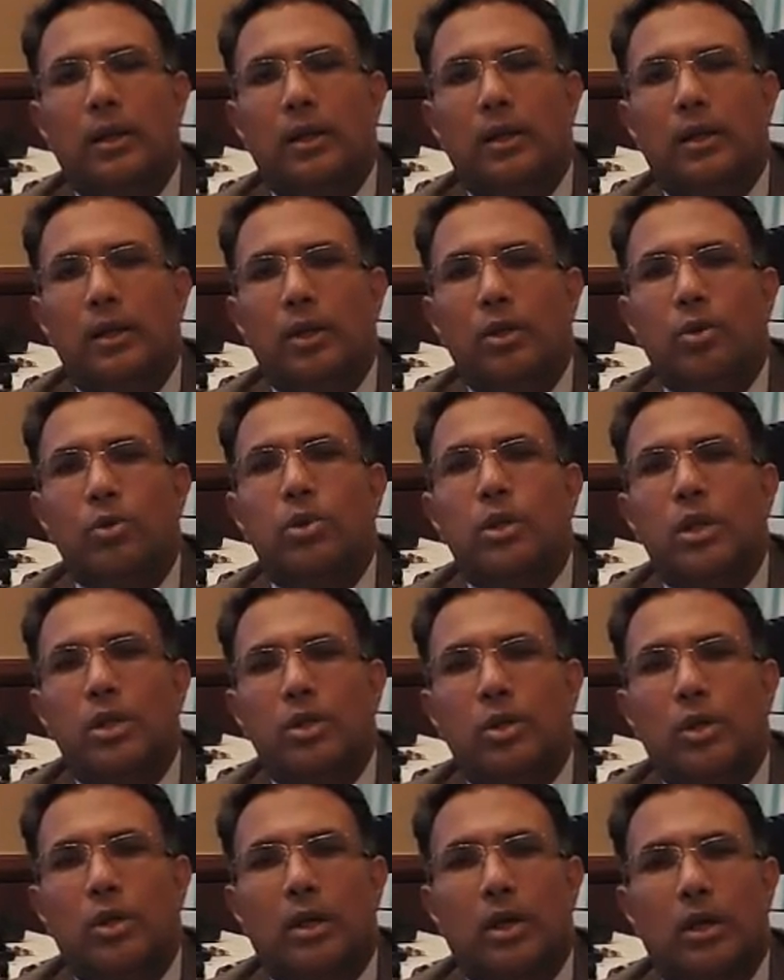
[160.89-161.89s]
usage
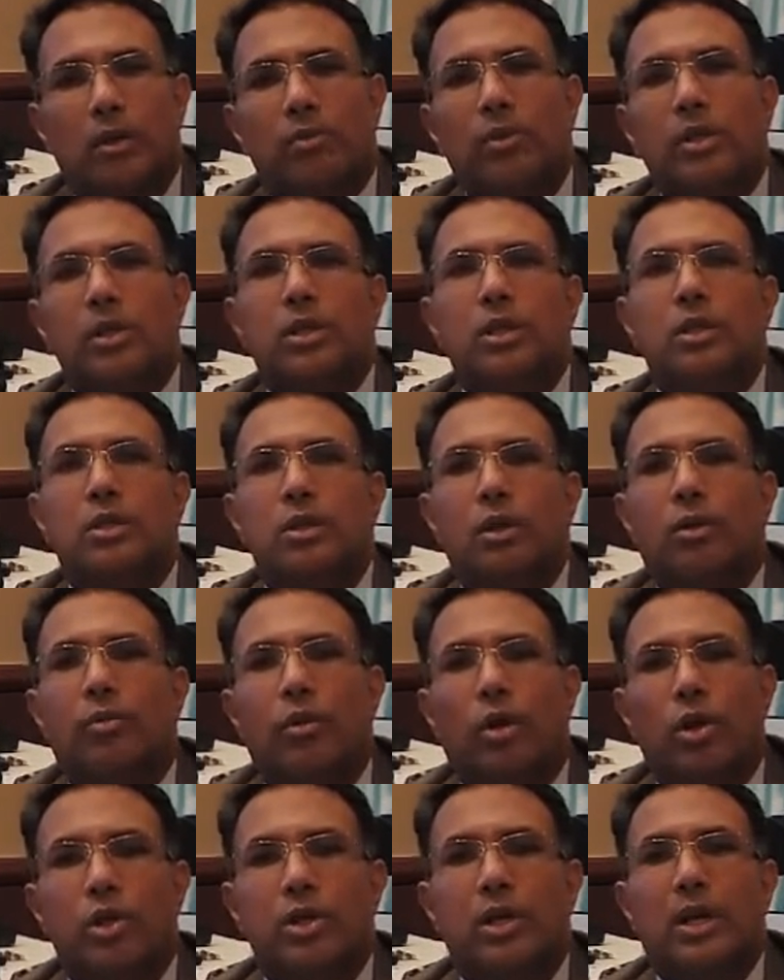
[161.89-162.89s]
or the convergence of
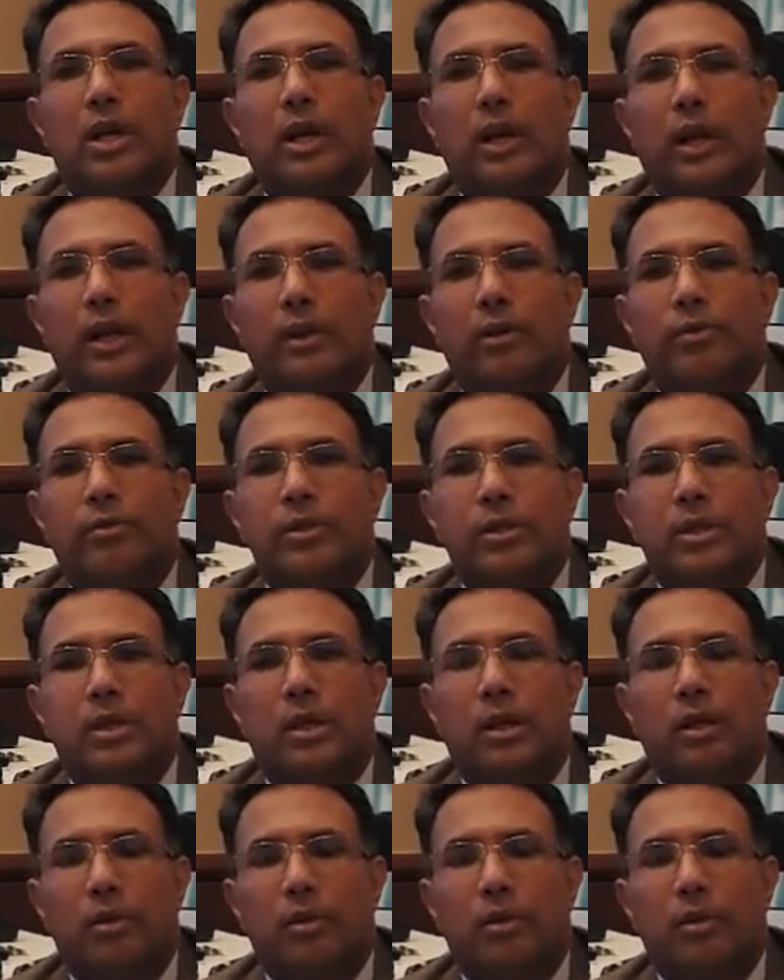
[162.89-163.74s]
logical and physical,